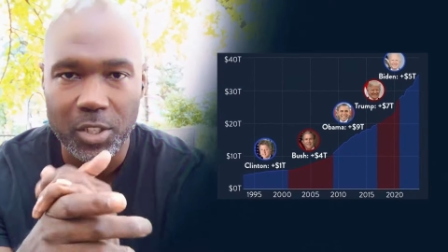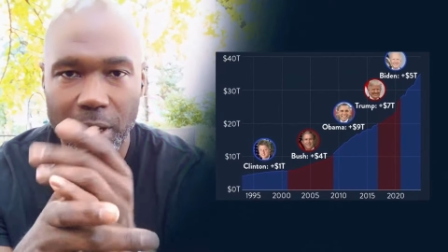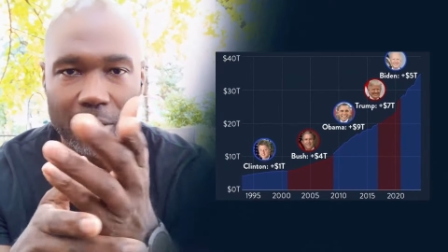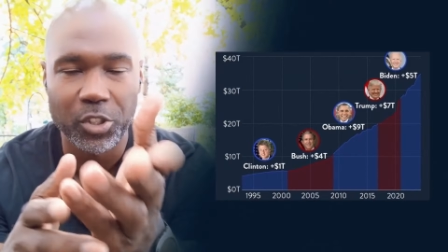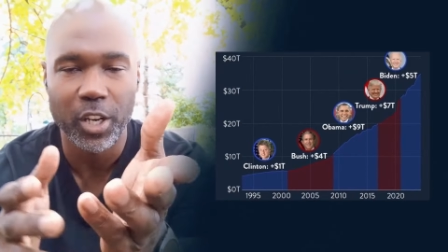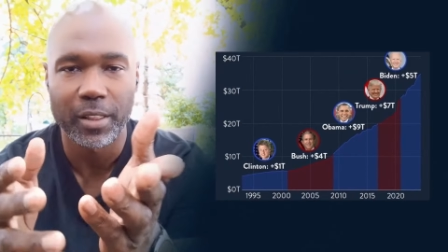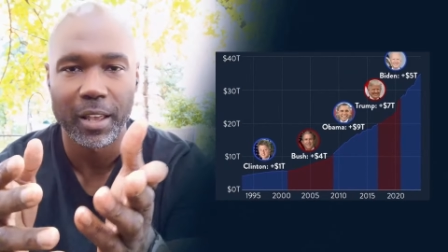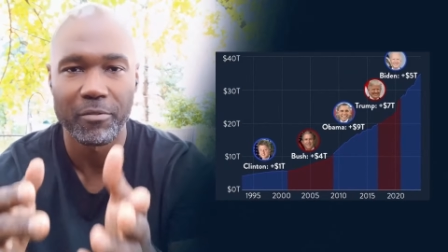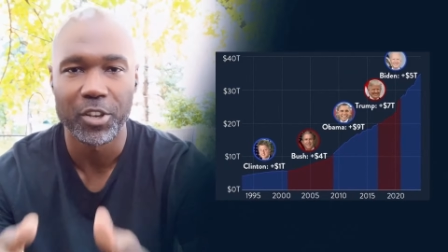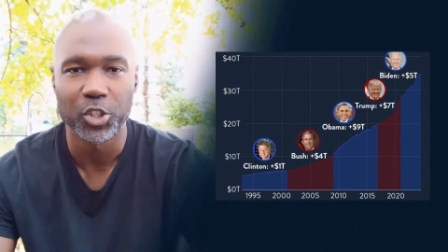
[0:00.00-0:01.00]
And so I share
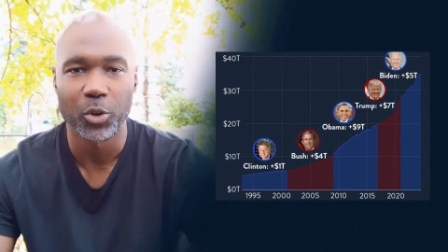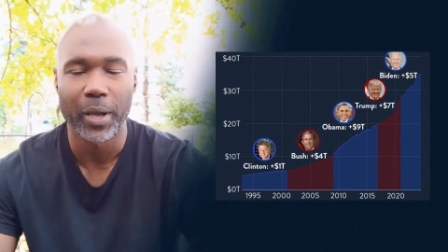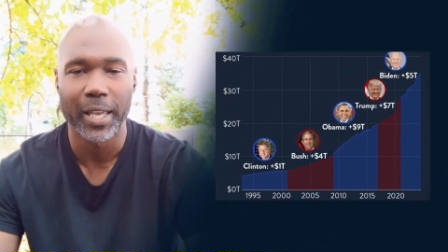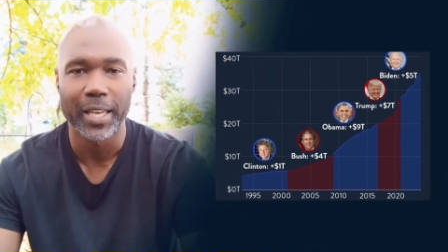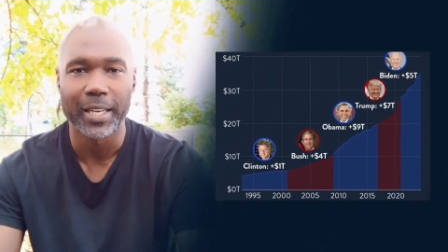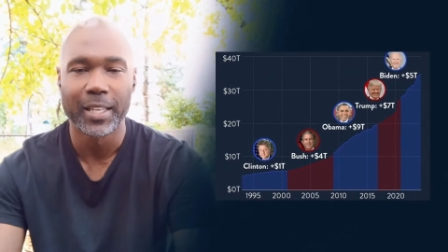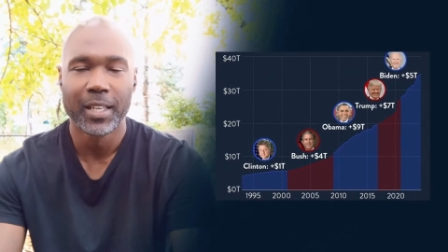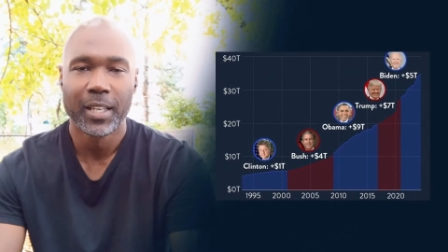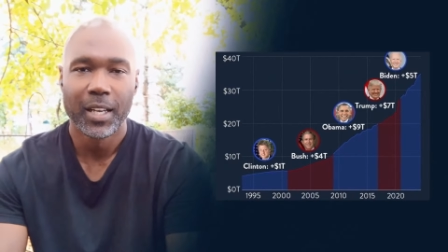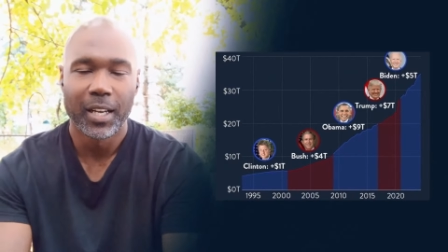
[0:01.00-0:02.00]
that visual aid
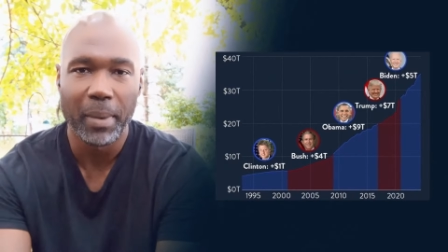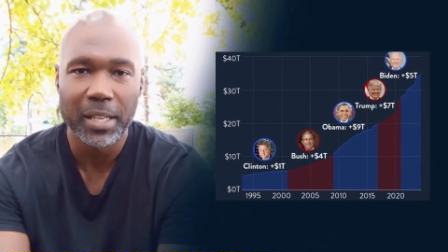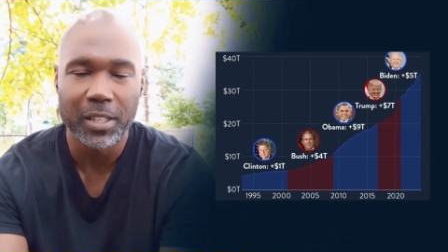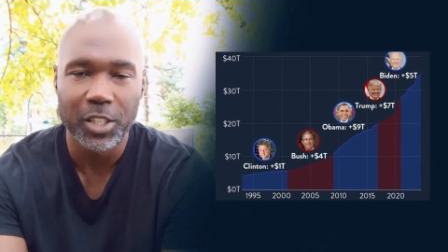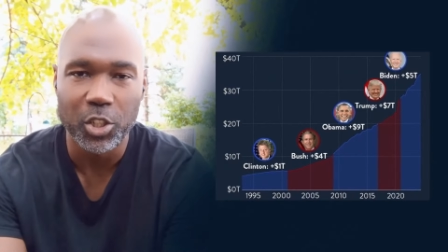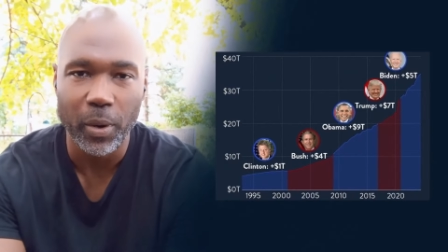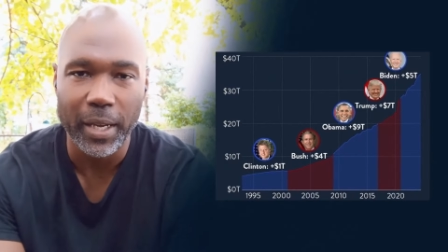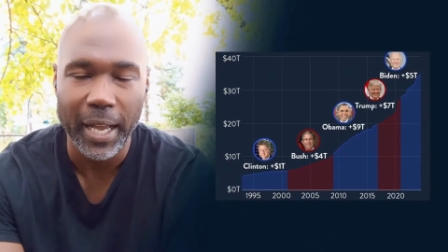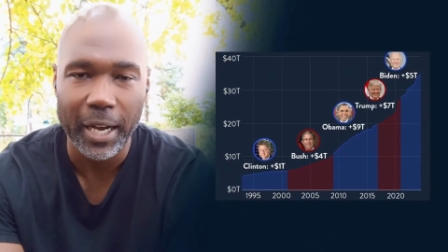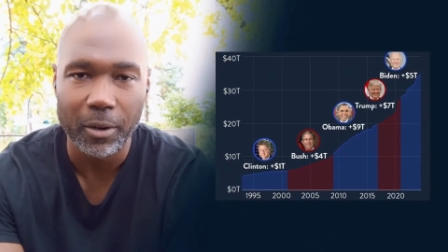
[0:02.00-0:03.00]
basically
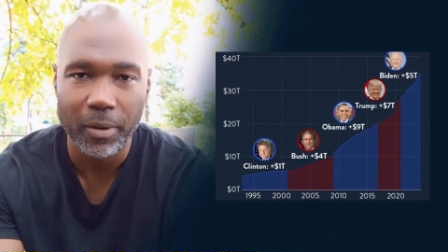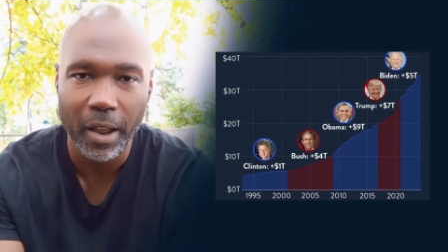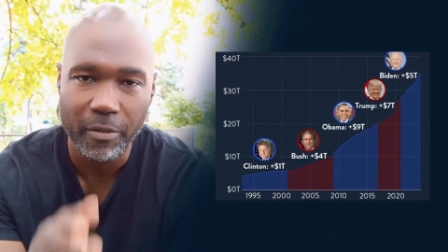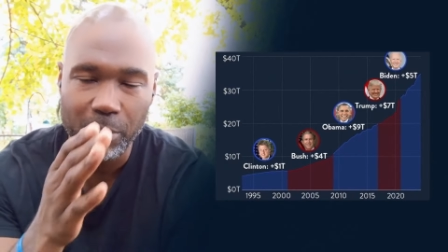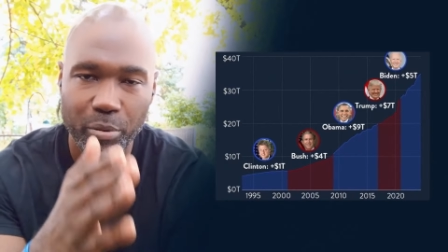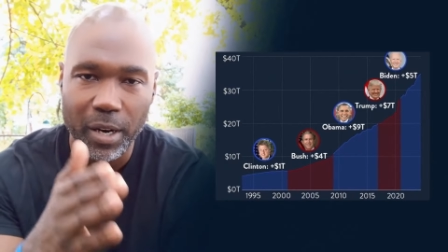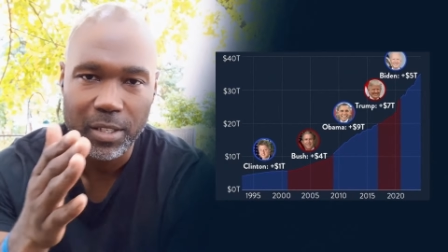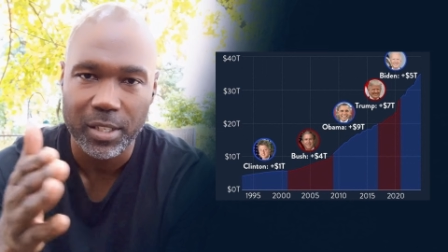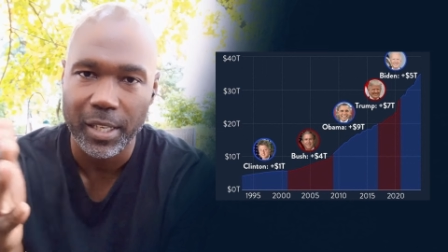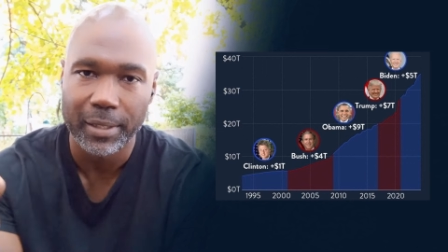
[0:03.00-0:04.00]
showing how every
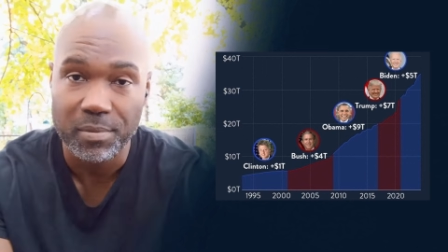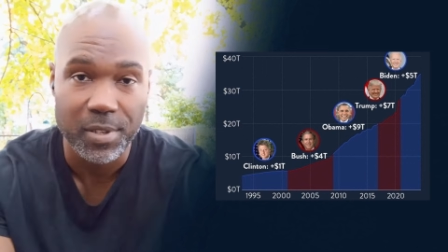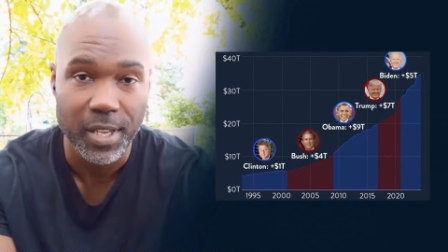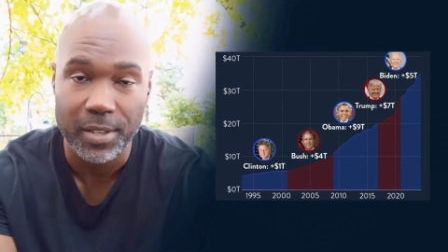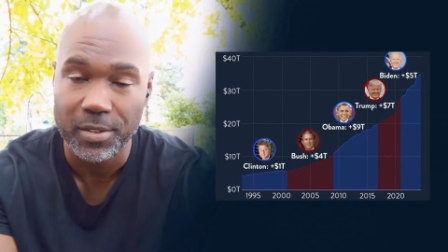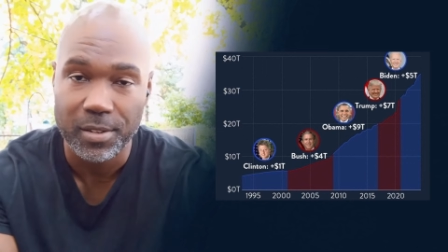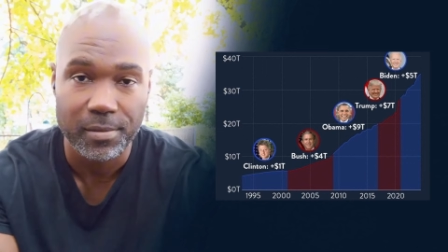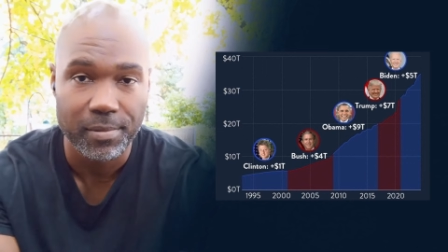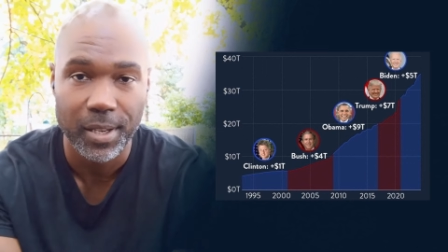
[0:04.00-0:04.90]
president since